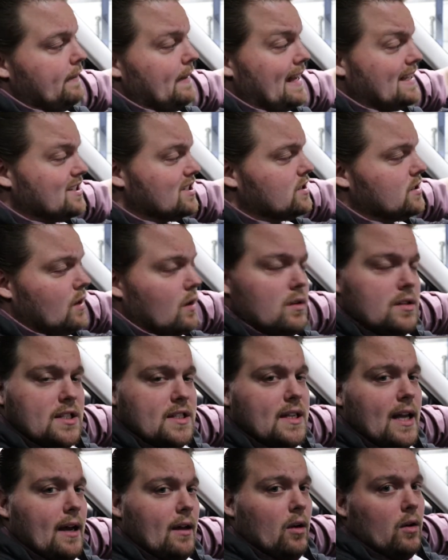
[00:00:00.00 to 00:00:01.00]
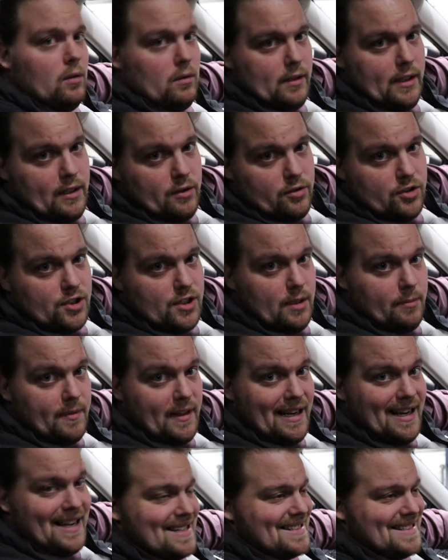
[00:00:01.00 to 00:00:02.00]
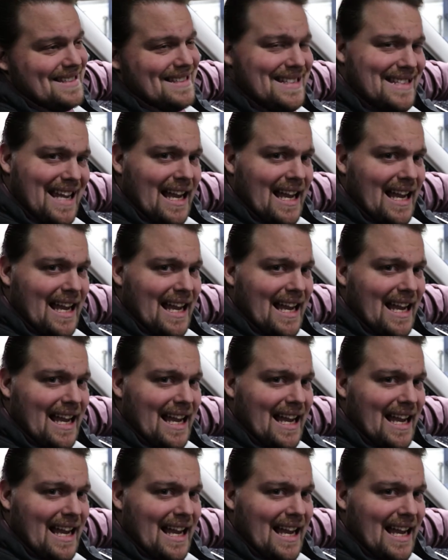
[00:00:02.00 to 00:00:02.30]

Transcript: That starts at our leadership has